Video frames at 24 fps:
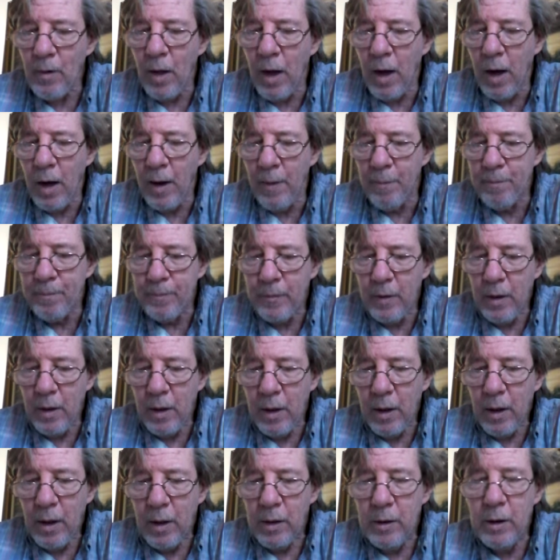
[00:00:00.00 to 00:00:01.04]
Um,
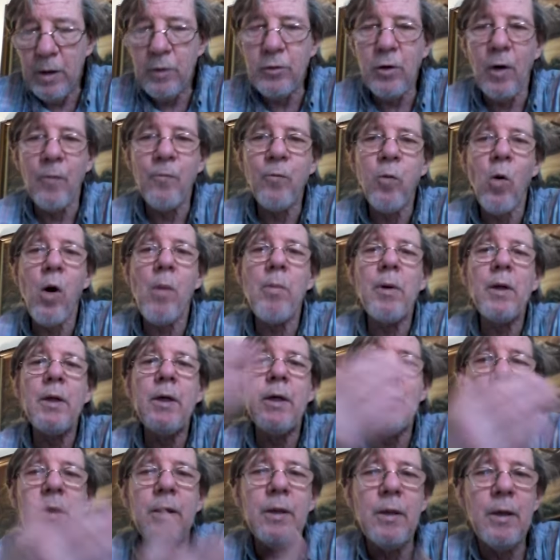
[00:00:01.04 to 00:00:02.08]
these are
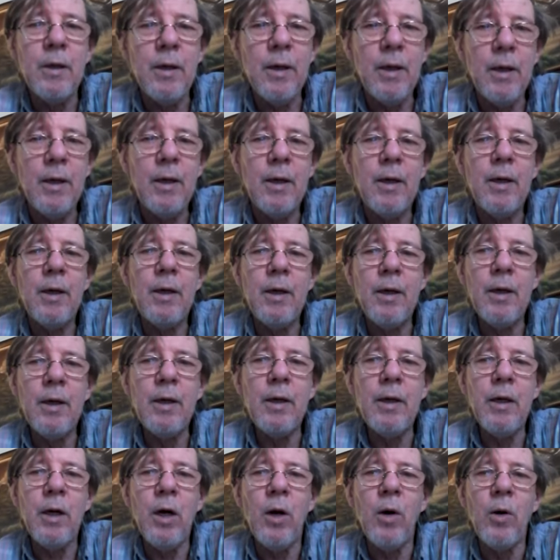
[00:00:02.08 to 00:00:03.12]
formerly,
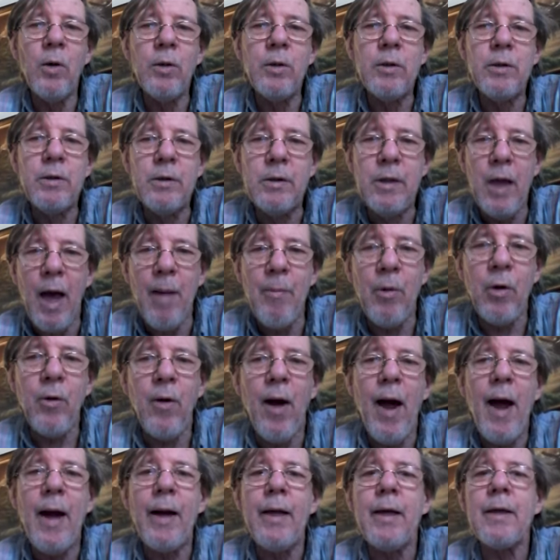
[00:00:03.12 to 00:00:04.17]
you know,
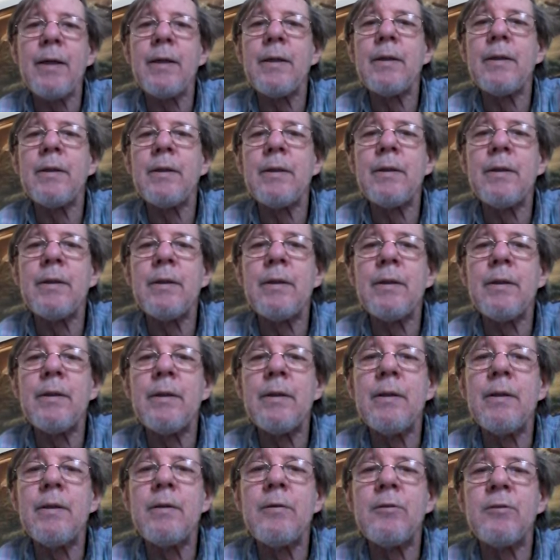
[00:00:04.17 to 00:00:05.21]
Democratic
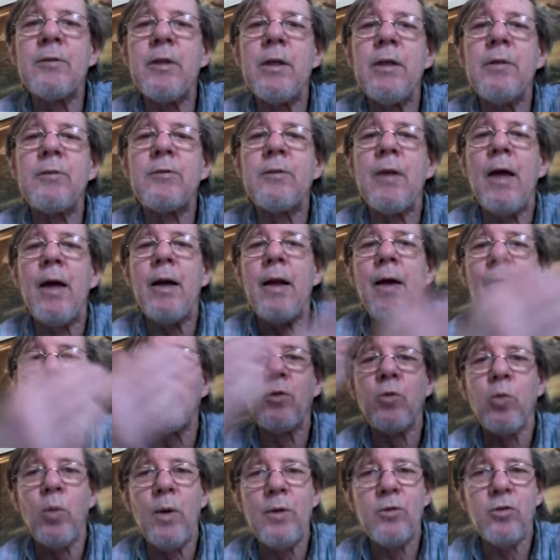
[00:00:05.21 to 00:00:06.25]
seats that have
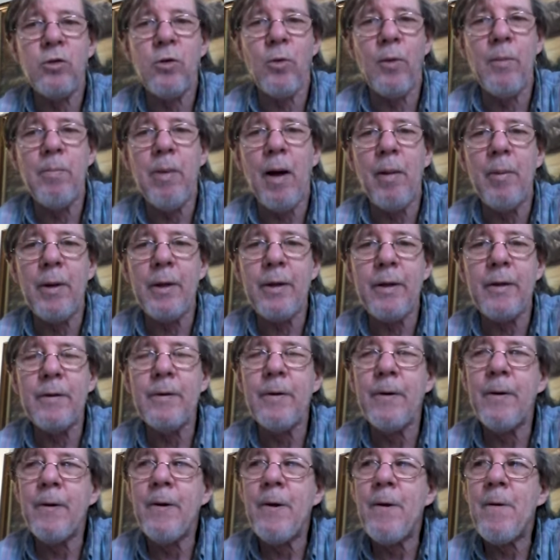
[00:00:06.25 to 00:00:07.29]
switched to Republican.
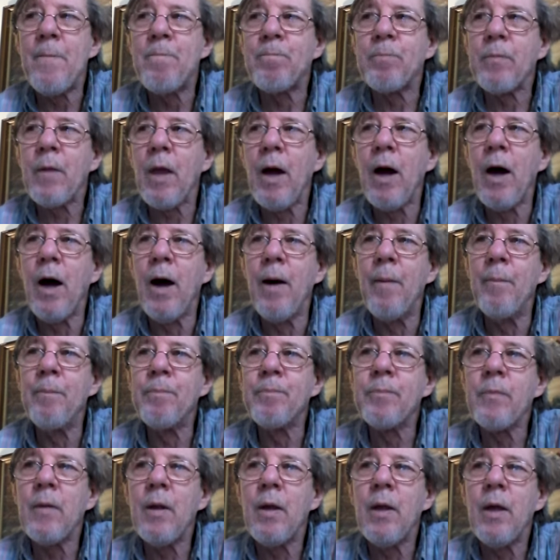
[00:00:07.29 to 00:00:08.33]

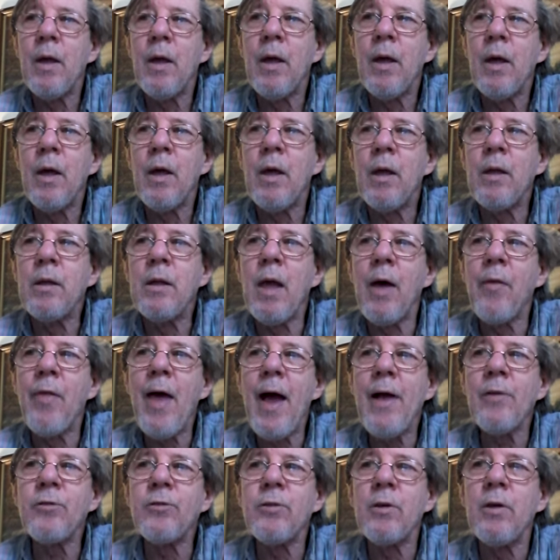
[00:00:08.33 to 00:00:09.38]
Um, now
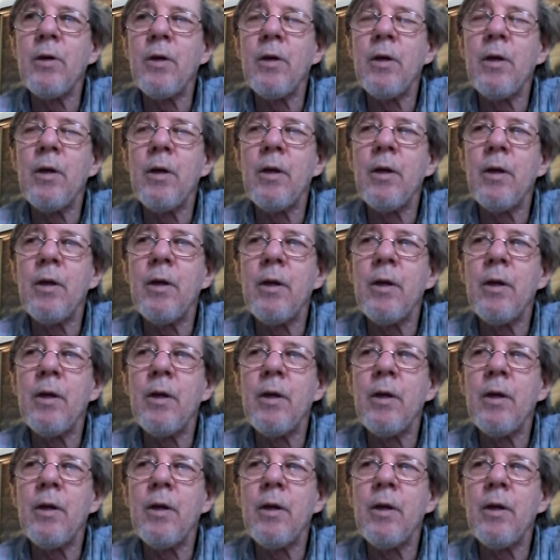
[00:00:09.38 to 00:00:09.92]
that's a